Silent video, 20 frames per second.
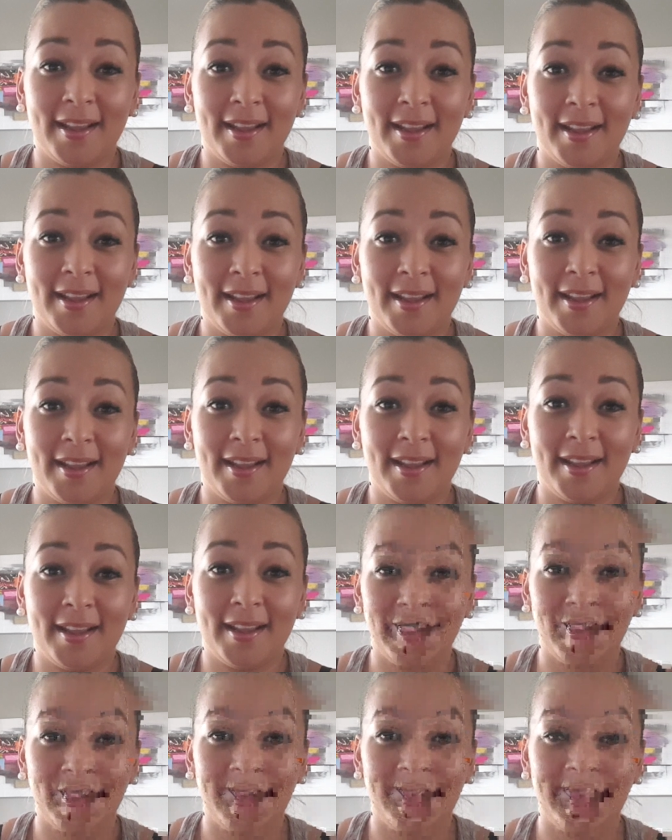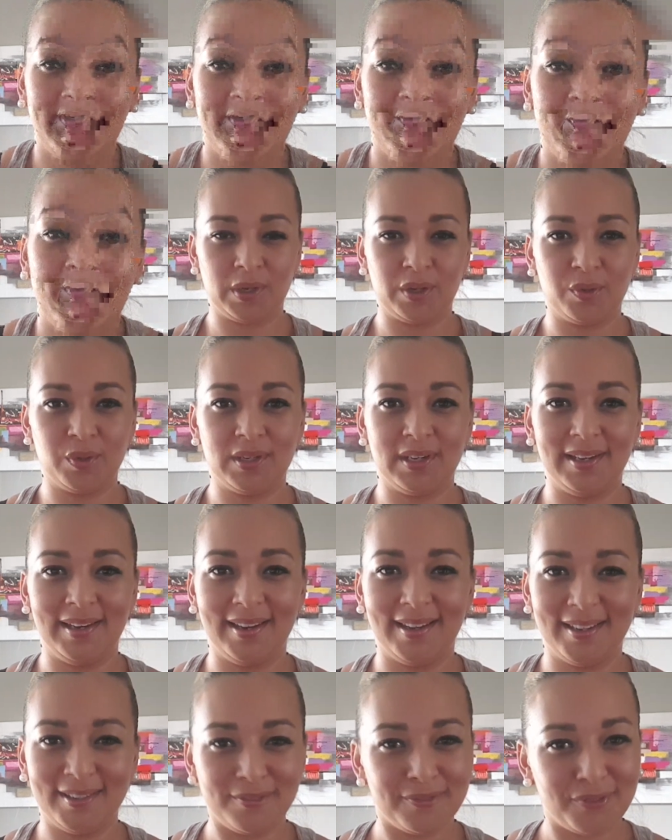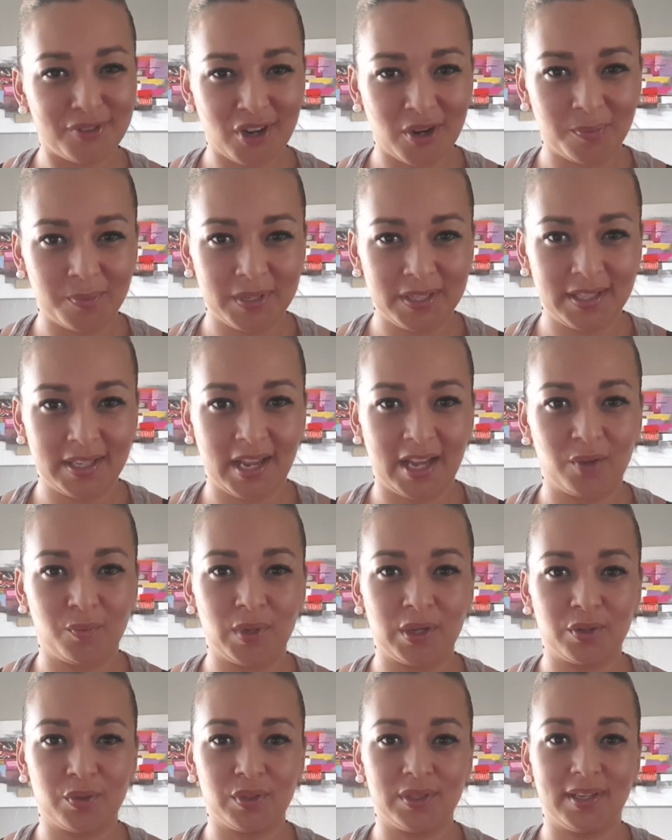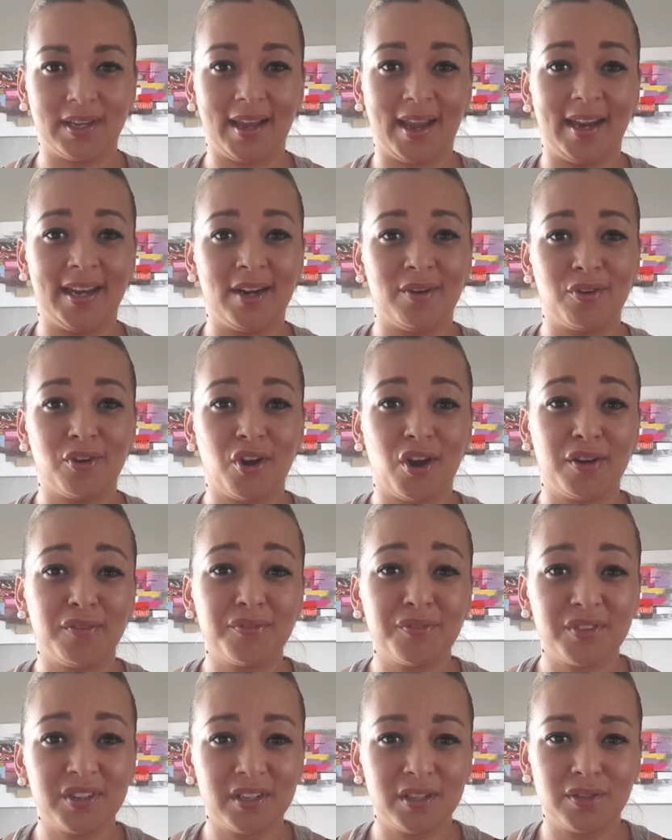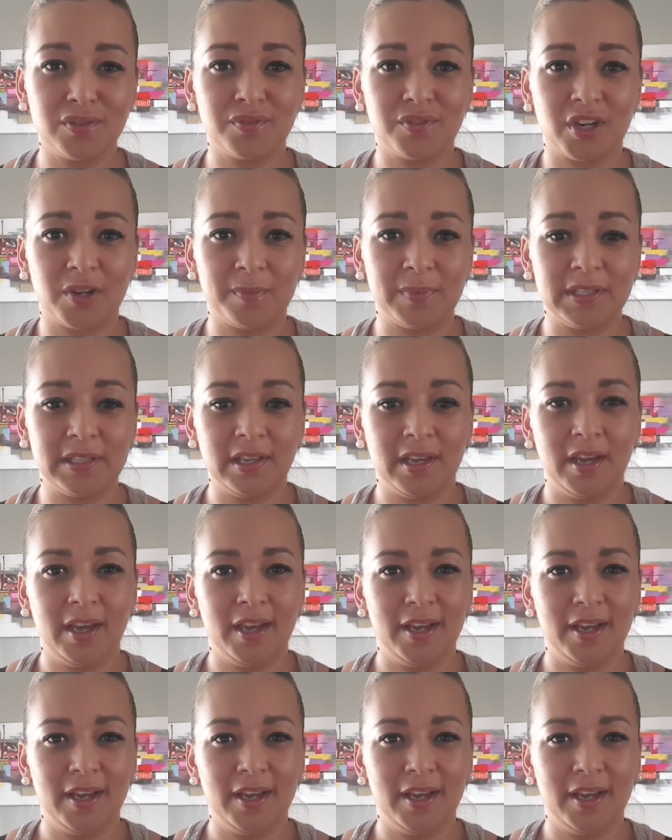to your fellow women, we could learn from it and we could gain our confidence from it